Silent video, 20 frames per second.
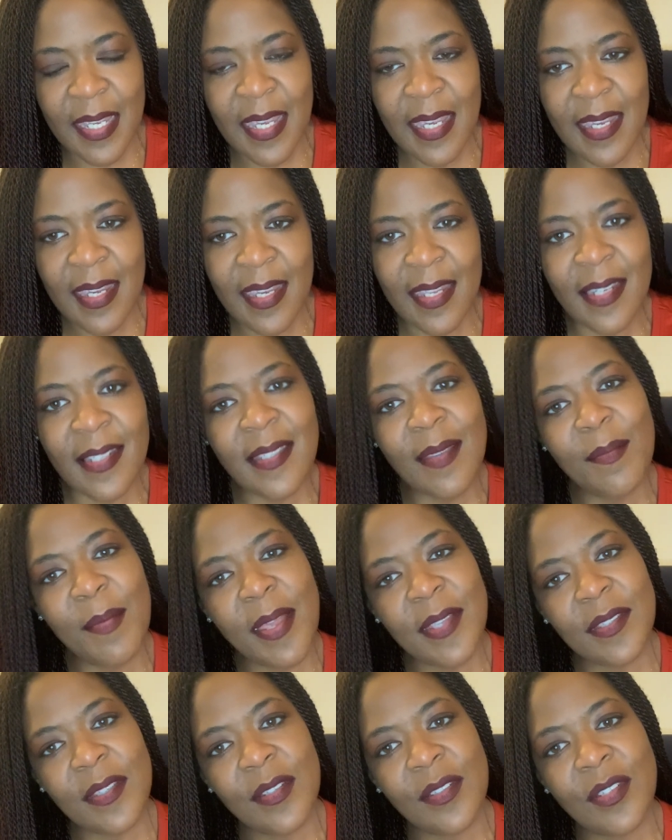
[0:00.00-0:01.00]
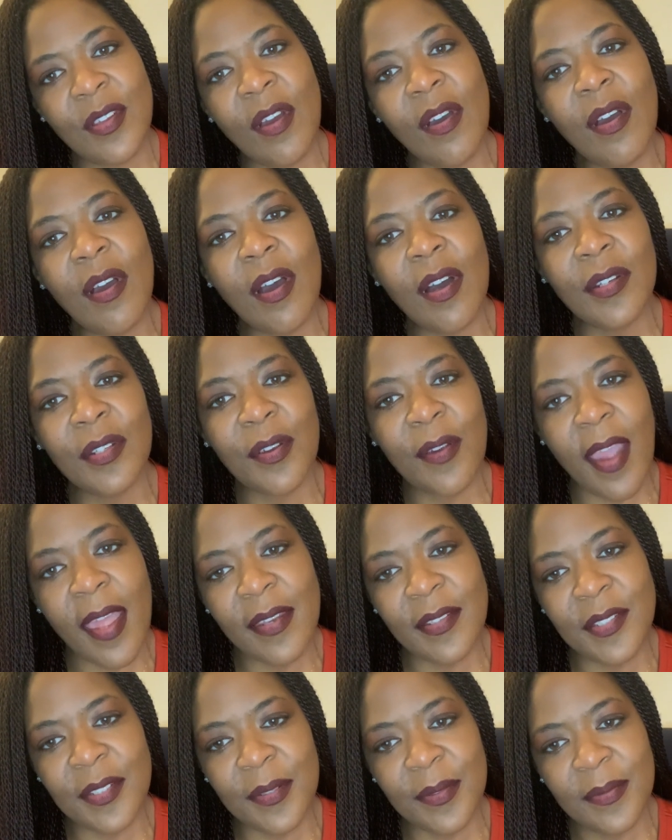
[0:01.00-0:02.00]
It is a message on
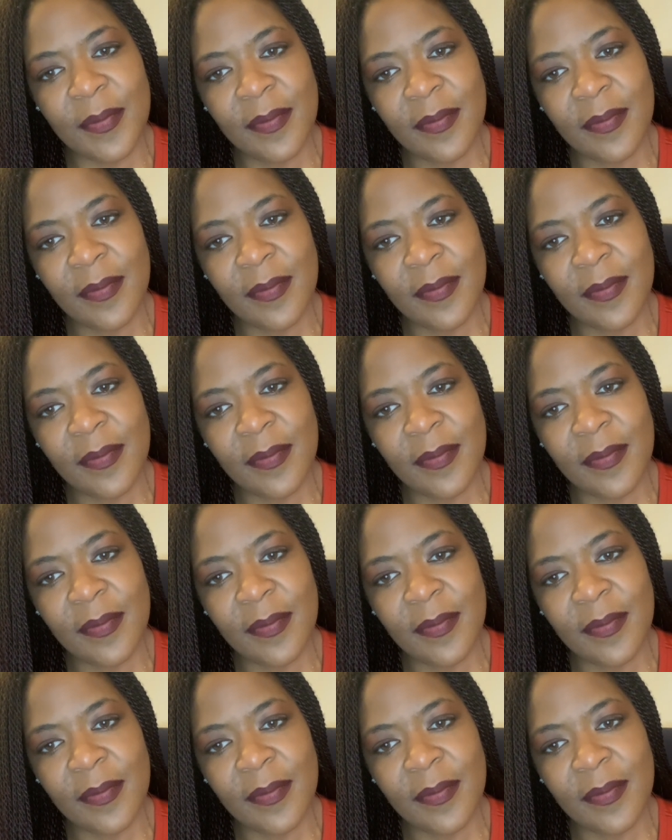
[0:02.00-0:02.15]
gratitude.